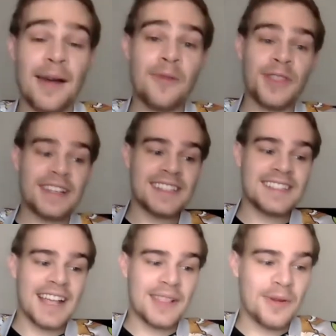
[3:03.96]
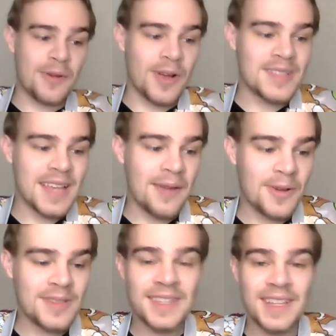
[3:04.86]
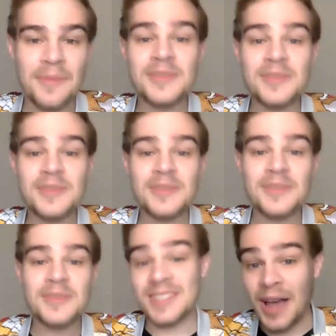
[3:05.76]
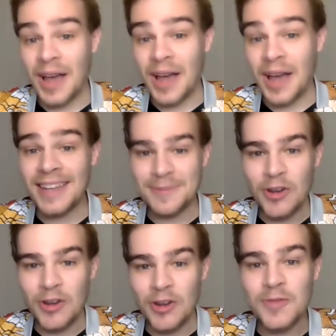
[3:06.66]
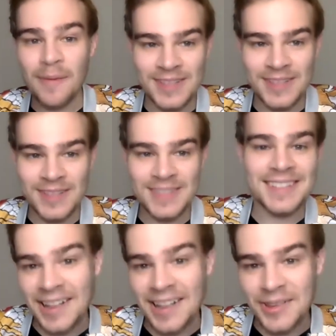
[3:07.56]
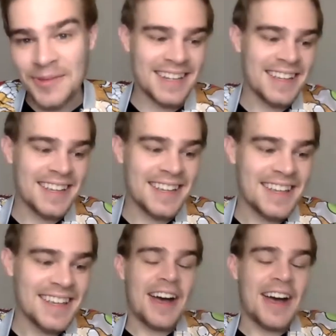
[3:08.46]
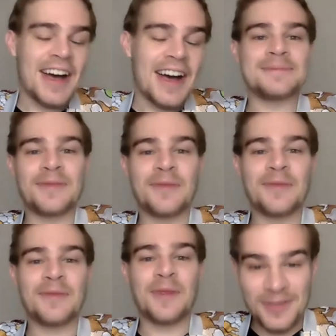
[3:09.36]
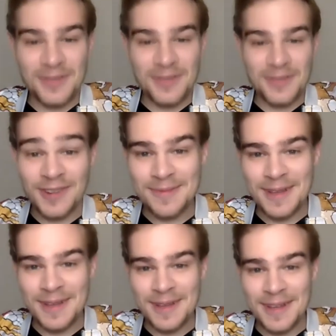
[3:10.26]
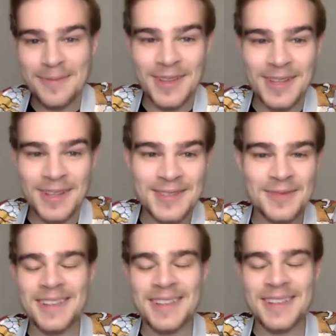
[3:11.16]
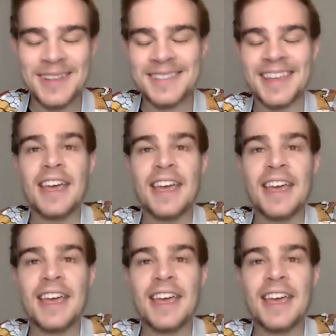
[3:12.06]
Well, that's exactly what it was. I was Tom Kit of SpongeBob for this. That's exactly what I did. When I have to try to explain to people, that's what I say.